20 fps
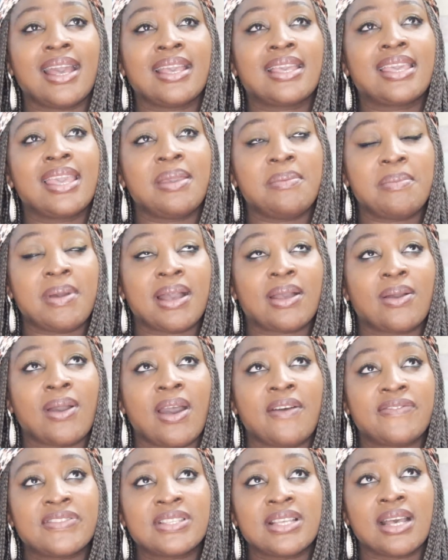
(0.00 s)
I came back
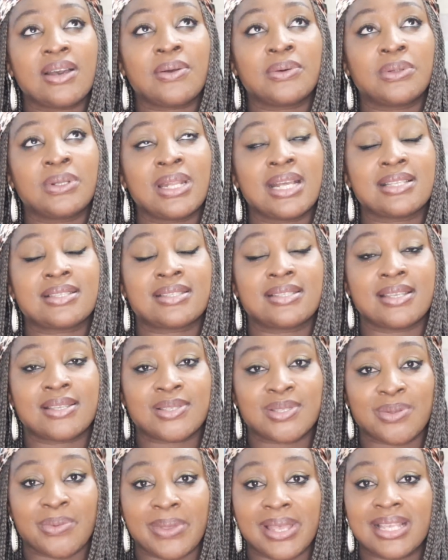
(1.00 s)
after another
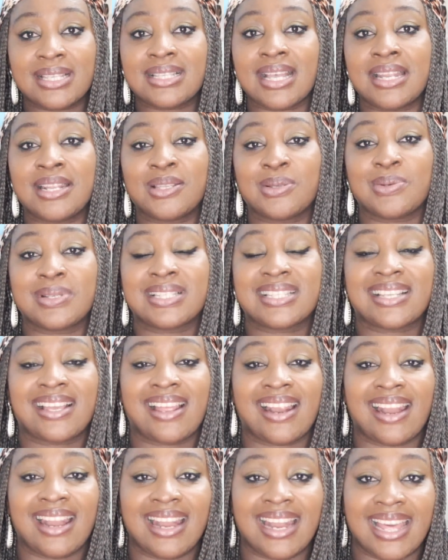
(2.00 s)
6 weeks and it was
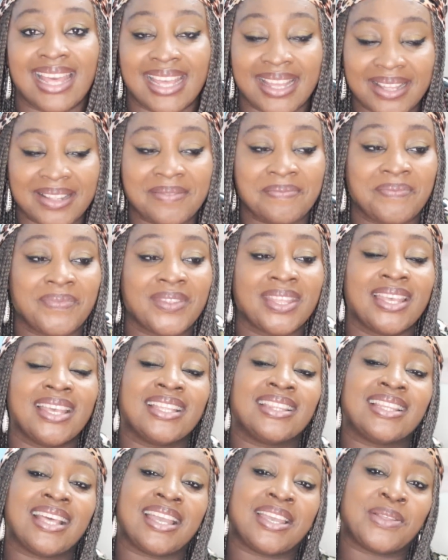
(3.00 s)
clear
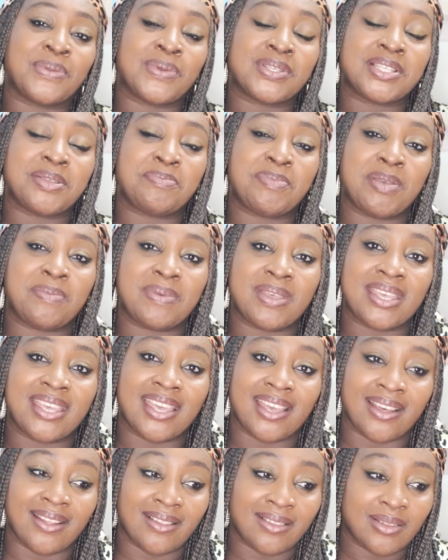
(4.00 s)
that it was a baby
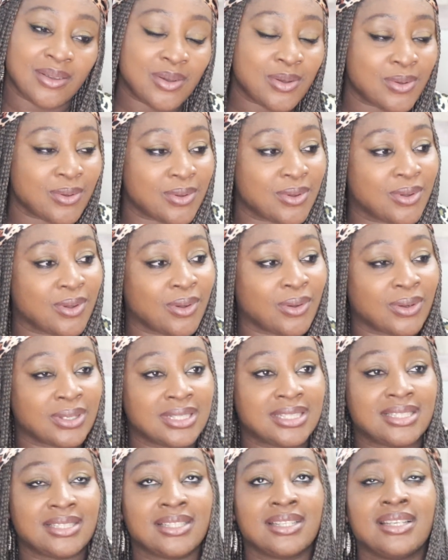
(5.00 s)
girl. Oh
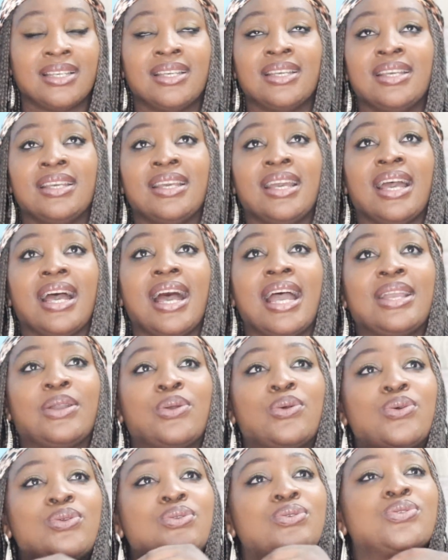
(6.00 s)
God, I
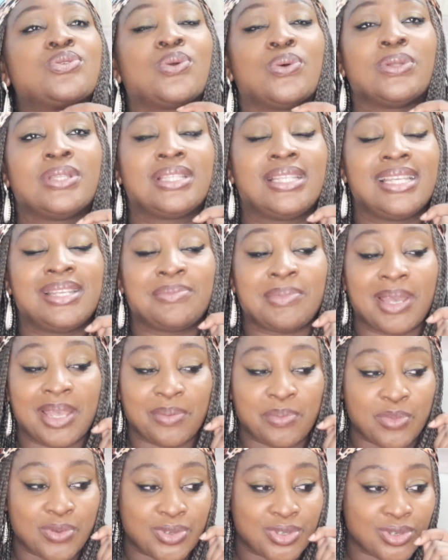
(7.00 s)
couldn't contain my
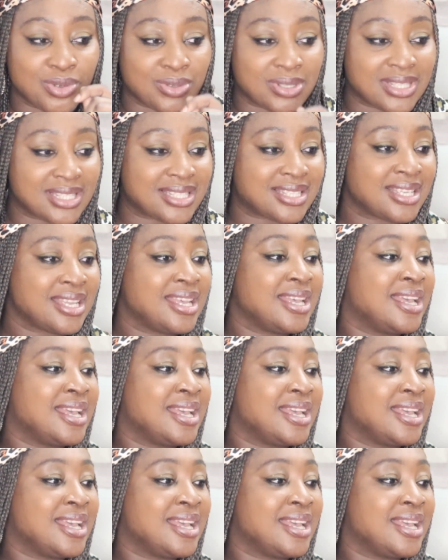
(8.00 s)
emotions.